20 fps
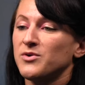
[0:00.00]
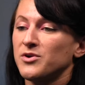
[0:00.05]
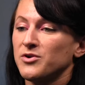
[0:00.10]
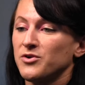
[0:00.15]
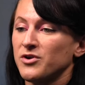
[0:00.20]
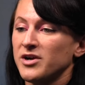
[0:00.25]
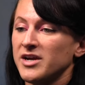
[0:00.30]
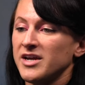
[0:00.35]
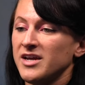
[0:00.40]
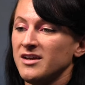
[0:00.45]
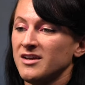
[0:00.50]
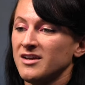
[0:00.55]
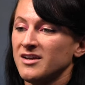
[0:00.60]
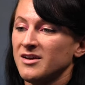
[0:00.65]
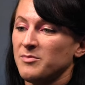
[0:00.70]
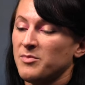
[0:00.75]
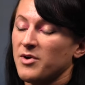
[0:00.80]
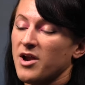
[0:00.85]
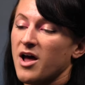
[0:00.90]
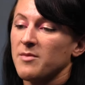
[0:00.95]
don't agree,
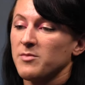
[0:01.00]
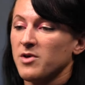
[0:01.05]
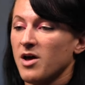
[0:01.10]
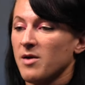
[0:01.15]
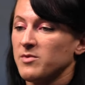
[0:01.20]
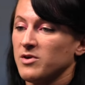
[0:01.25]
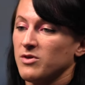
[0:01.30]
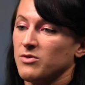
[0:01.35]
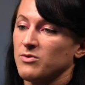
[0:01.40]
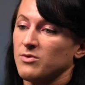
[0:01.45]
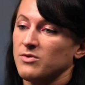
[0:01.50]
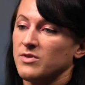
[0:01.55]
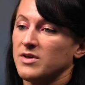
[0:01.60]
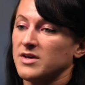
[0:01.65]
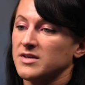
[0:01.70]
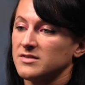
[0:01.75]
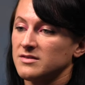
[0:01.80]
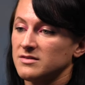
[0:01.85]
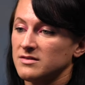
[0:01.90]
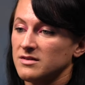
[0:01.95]
but I'm coming through
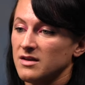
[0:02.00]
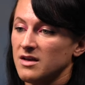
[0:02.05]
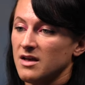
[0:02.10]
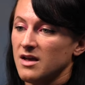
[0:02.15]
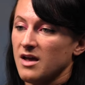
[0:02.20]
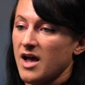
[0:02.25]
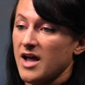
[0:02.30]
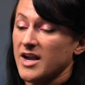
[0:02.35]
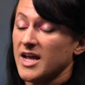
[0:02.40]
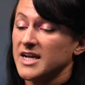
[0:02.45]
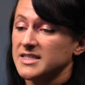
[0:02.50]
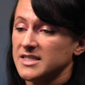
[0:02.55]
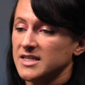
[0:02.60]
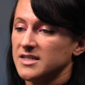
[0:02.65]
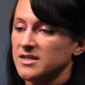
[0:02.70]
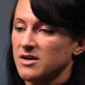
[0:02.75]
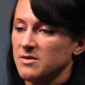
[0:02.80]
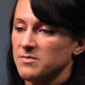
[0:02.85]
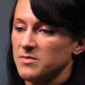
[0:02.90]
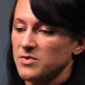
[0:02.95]
this. And I
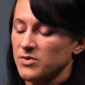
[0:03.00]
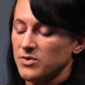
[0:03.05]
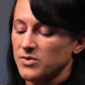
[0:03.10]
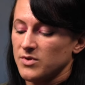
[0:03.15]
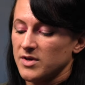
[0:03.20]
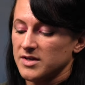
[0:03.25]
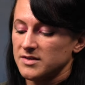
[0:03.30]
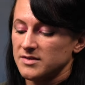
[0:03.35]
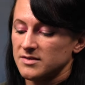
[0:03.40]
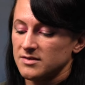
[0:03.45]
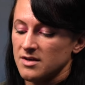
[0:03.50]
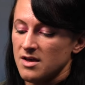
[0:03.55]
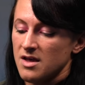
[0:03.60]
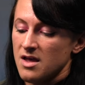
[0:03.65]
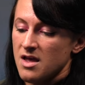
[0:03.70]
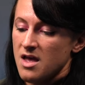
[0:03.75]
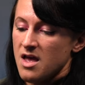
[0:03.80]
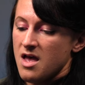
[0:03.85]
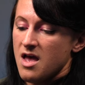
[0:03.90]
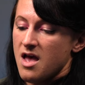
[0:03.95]
did come through this.
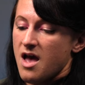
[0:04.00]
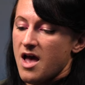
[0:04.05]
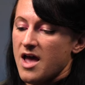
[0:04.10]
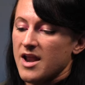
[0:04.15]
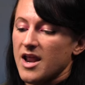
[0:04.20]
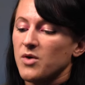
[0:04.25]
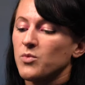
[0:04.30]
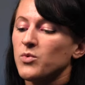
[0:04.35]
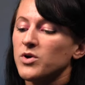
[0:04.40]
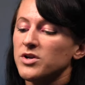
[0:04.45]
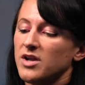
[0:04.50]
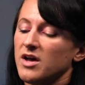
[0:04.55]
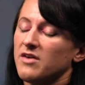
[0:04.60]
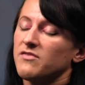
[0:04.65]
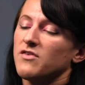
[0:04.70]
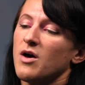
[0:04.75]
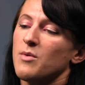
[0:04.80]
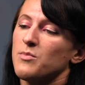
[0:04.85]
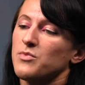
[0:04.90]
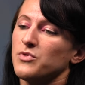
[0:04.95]
And I wouldn't
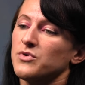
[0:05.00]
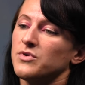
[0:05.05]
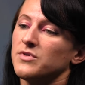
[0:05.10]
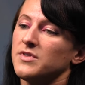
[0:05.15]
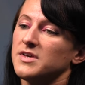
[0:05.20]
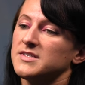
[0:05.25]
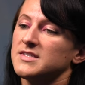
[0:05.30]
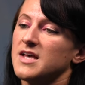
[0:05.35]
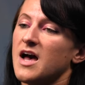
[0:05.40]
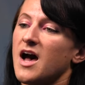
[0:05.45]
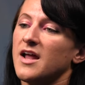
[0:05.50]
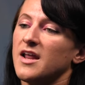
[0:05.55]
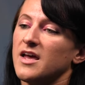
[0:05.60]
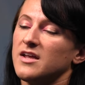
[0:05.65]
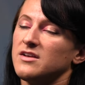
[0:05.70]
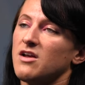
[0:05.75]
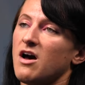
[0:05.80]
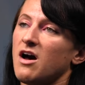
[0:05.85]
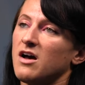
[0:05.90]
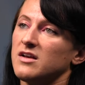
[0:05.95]
have come through this had
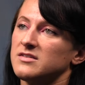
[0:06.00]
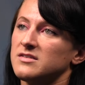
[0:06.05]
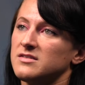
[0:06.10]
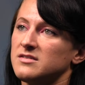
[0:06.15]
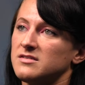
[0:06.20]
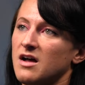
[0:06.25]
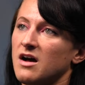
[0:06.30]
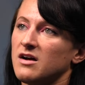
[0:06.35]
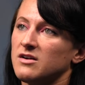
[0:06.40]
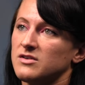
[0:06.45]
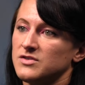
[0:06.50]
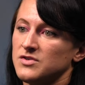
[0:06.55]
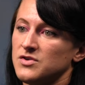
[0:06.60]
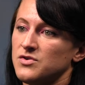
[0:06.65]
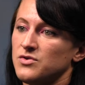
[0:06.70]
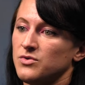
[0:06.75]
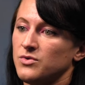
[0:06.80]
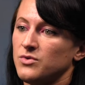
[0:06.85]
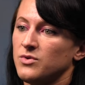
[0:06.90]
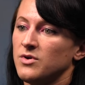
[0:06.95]
I not stuck
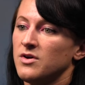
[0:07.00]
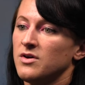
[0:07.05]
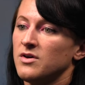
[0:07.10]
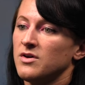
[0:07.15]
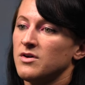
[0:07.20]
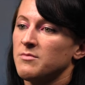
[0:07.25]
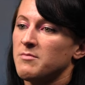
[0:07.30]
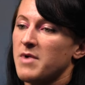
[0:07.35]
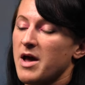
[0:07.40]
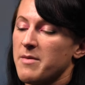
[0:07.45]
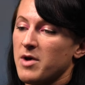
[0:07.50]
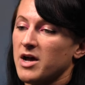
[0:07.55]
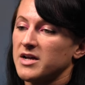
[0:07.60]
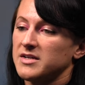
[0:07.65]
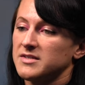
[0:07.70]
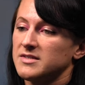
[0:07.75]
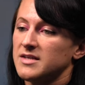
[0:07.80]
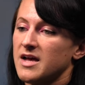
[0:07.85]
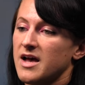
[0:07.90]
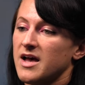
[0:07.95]
to my
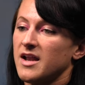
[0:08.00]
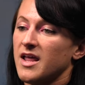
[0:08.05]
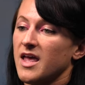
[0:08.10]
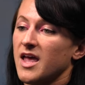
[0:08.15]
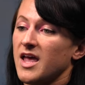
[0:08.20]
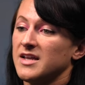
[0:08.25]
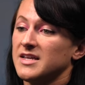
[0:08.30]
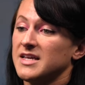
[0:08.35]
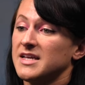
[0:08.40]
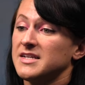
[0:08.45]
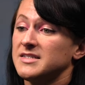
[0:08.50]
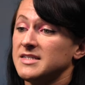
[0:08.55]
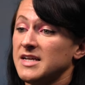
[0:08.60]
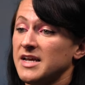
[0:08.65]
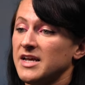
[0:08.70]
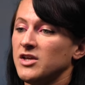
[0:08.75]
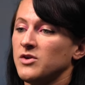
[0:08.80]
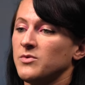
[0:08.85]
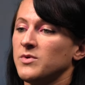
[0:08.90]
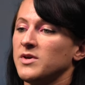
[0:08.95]
mindset and
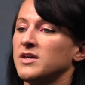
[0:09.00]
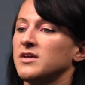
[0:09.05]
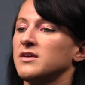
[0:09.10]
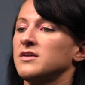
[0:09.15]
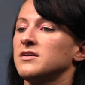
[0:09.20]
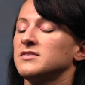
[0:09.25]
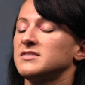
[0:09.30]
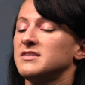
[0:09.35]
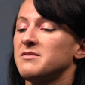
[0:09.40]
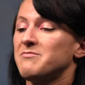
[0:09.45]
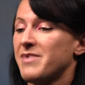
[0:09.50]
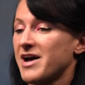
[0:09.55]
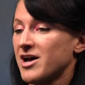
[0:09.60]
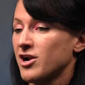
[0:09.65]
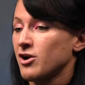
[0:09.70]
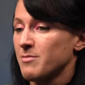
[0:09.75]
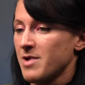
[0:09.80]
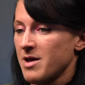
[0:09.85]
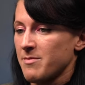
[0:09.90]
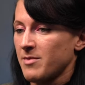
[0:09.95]
continuing to
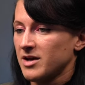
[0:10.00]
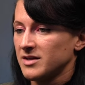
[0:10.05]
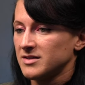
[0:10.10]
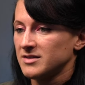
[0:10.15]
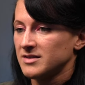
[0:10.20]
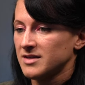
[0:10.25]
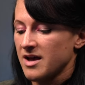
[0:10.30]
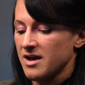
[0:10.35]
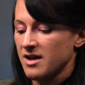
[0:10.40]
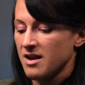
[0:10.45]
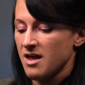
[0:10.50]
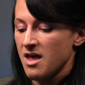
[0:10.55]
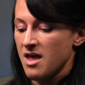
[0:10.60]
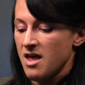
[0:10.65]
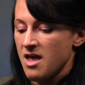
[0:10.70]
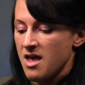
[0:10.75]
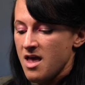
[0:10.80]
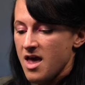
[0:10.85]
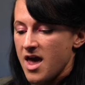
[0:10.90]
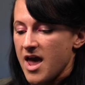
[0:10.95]
better my mindset.
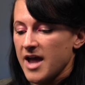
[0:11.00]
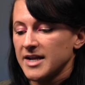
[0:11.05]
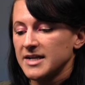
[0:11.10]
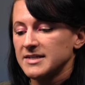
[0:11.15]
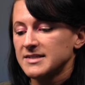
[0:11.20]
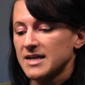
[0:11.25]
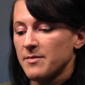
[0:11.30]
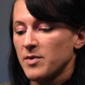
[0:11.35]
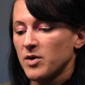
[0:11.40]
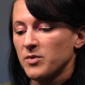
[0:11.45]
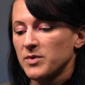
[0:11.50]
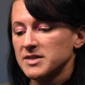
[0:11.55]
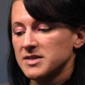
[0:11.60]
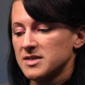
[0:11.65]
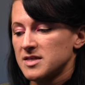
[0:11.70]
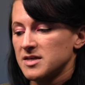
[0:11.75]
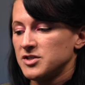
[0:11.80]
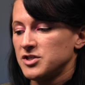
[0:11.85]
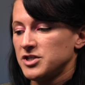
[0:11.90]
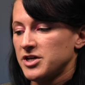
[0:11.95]
Anytime I
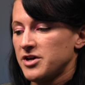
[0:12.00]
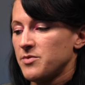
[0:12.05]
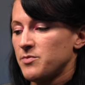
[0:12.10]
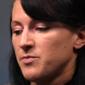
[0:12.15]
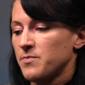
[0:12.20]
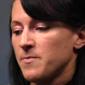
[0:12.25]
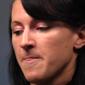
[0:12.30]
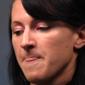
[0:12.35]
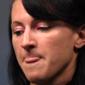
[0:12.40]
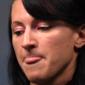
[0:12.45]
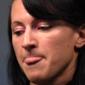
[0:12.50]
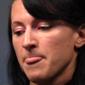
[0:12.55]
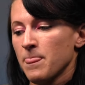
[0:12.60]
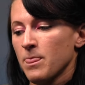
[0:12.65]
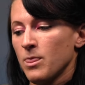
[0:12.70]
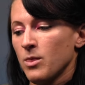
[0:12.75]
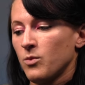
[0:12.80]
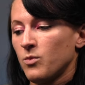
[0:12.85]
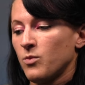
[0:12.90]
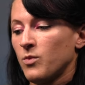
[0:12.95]
went to the gym,
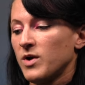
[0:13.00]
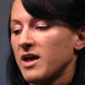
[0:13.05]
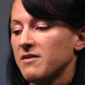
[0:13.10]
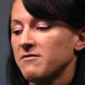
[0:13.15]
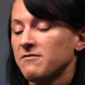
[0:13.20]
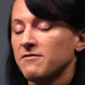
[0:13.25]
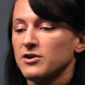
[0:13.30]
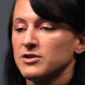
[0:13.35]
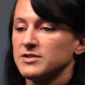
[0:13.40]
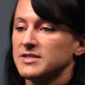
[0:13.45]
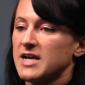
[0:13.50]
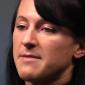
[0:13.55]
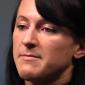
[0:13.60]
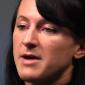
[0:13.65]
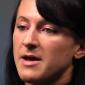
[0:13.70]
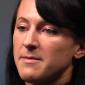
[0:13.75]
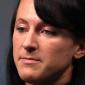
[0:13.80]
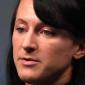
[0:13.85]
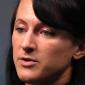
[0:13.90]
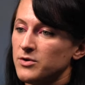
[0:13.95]
when I first
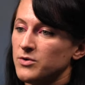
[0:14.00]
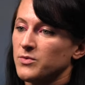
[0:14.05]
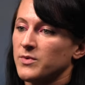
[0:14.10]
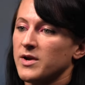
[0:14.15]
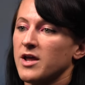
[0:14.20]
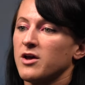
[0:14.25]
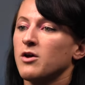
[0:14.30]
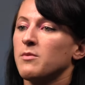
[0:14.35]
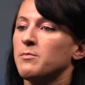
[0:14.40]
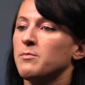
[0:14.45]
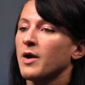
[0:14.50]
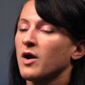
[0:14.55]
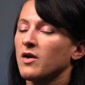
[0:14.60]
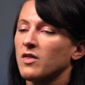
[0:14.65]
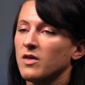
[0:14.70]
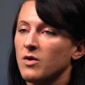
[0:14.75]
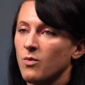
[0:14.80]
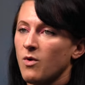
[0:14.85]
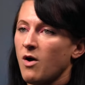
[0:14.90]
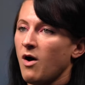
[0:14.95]
had my boot, when I
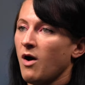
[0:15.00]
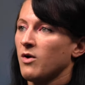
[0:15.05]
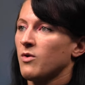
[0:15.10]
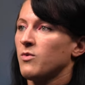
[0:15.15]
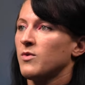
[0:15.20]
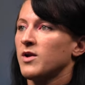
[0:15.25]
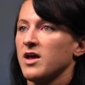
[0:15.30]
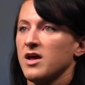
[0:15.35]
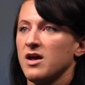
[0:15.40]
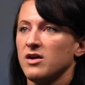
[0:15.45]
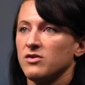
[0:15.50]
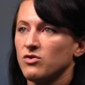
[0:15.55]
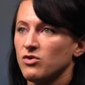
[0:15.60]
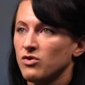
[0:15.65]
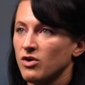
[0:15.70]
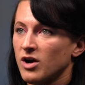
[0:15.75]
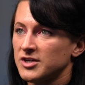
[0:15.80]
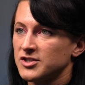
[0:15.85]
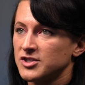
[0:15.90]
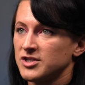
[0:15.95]
barely walk, when I had
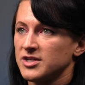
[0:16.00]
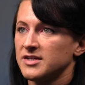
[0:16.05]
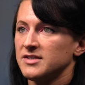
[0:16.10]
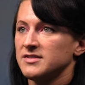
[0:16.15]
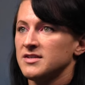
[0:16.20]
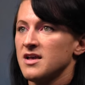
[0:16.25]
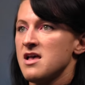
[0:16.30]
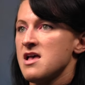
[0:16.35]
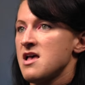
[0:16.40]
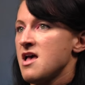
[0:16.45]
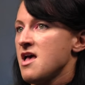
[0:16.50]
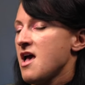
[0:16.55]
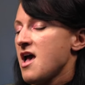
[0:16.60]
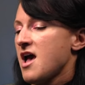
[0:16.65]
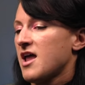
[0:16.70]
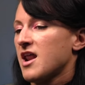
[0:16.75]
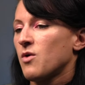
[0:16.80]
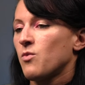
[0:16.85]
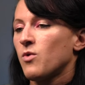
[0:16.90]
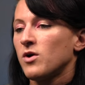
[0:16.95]
crutches,
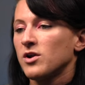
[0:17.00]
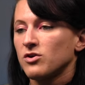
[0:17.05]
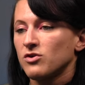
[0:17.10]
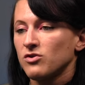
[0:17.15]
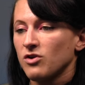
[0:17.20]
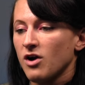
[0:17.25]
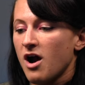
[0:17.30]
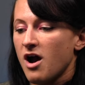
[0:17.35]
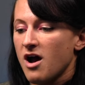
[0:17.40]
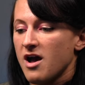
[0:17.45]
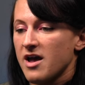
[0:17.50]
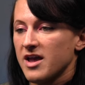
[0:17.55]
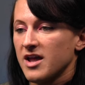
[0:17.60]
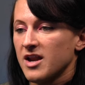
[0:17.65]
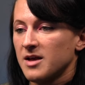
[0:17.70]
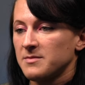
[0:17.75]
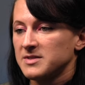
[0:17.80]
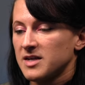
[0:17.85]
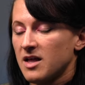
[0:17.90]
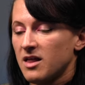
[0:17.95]
and I wanna cry,
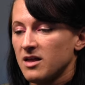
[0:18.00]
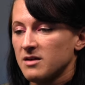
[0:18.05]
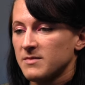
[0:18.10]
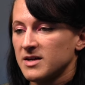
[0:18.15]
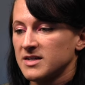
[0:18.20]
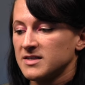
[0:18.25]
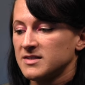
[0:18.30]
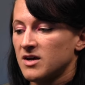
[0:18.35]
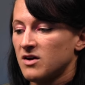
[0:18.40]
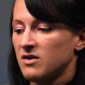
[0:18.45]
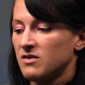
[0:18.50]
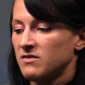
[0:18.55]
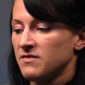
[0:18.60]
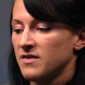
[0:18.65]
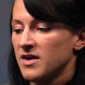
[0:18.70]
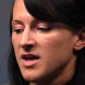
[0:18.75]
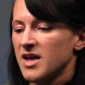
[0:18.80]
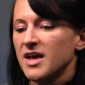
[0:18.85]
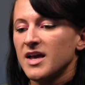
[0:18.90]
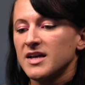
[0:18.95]
and I'm telling
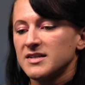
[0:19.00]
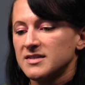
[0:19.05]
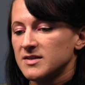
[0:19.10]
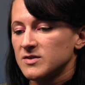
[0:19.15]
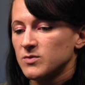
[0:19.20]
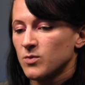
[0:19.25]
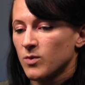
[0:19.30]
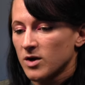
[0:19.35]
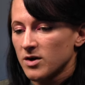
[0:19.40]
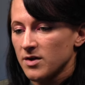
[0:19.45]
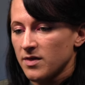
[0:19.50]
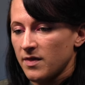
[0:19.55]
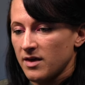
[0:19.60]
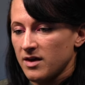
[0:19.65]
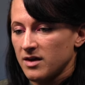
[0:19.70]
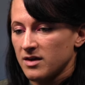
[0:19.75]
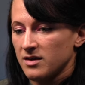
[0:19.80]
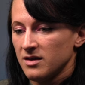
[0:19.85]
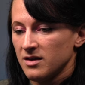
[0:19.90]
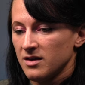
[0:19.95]
myself, is this worth
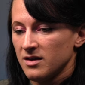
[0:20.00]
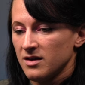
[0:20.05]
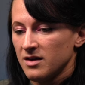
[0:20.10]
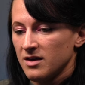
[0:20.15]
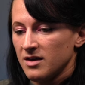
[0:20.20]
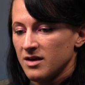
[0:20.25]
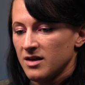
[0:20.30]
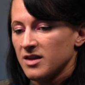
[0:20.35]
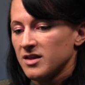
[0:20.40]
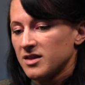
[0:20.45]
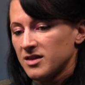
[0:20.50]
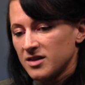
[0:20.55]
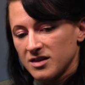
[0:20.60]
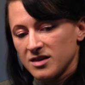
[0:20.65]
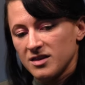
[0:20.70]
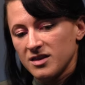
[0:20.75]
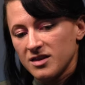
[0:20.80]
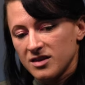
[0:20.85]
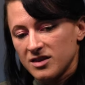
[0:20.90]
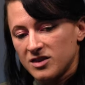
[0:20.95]
it?
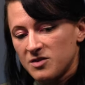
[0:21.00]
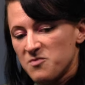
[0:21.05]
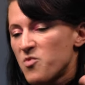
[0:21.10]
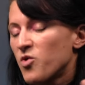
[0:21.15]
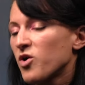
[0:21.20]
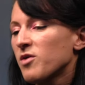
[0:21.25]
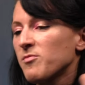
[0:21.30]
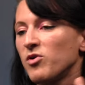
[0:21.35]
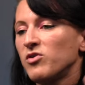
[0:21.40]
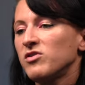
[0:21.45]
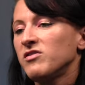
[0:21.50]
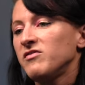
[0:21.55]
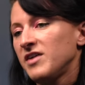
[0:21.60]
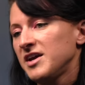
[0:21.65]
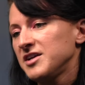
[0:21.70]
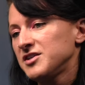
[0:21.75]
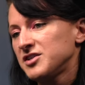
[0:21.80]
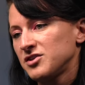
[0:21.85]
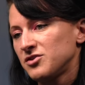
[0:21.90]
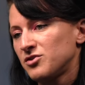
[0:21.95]
The more
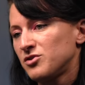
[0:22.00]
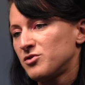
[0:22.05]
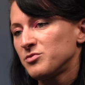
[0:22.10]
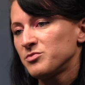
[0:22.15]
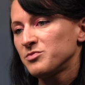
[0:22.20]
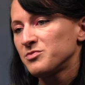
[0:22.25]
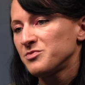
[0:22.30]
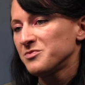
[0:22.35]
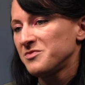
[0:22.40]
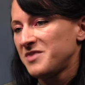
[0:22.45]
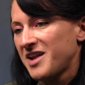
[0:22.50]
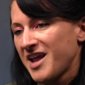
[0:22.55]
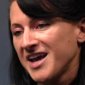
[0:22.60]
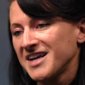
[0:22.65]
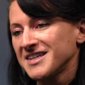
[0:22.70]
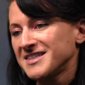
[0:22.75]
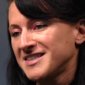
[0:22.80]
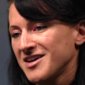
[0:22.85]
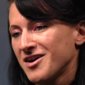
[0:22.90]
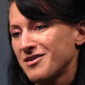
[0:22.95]
motivational
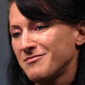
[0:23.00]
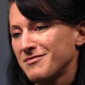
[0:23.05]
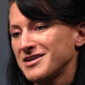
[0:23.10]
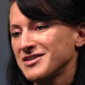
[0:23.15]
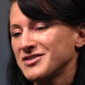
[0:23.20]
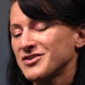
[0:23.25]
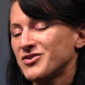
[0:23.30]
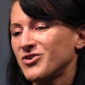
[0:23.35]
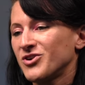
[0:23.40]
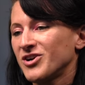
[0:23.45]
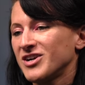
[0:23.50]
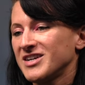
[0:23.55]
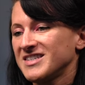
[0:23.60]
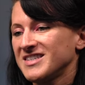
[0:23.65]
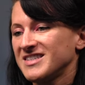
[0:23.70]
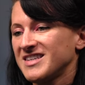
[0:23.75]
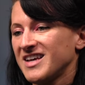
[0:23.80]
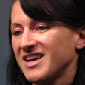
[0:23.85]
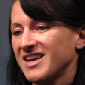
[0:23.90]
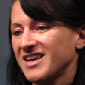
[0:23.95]
Nancy on my shoulder
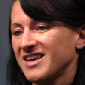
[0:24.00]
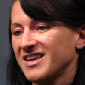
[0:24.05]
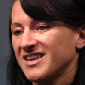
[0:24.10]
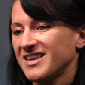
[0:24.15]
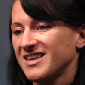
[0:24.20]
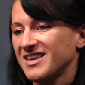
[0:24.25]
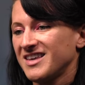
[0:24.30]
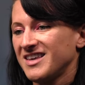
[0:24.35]
is saying,